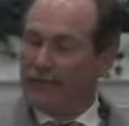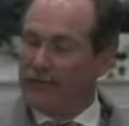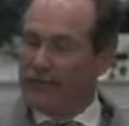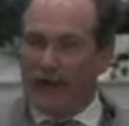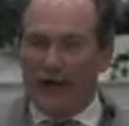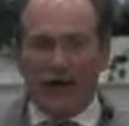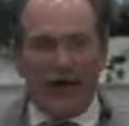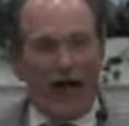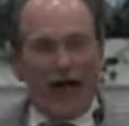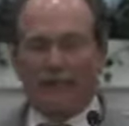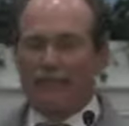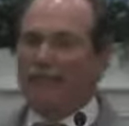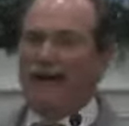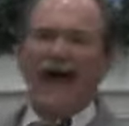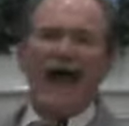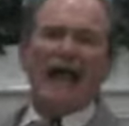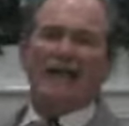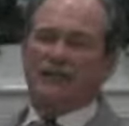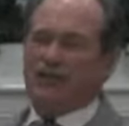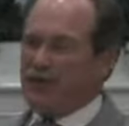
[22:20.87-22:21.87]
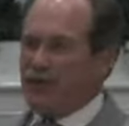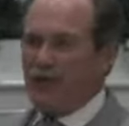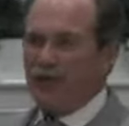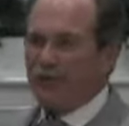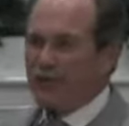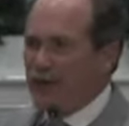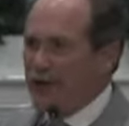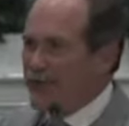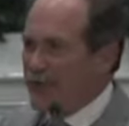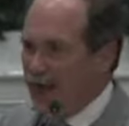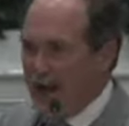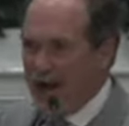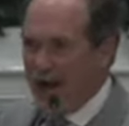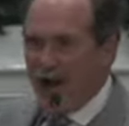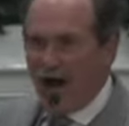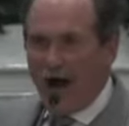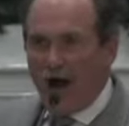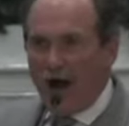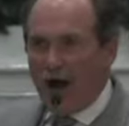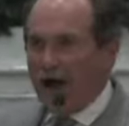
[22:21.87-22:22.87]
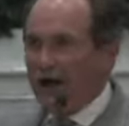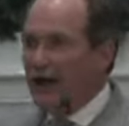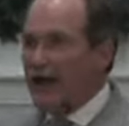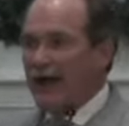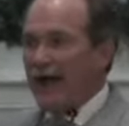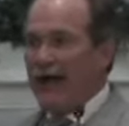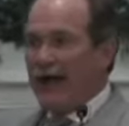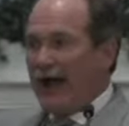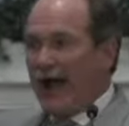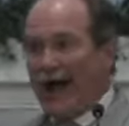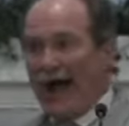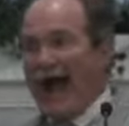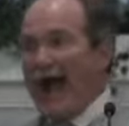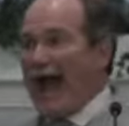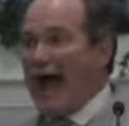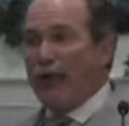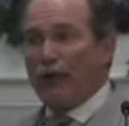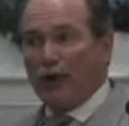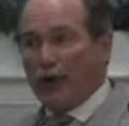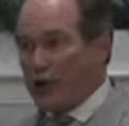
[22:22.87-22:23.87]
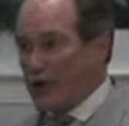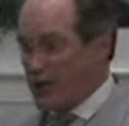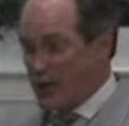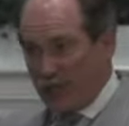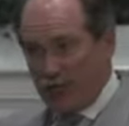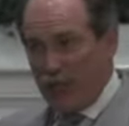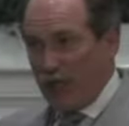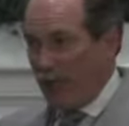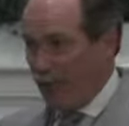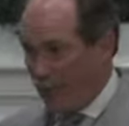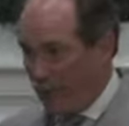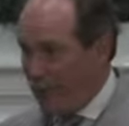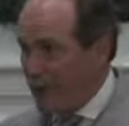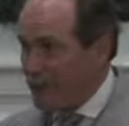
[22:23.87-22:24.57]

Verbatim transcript: They're not my children, they are our children.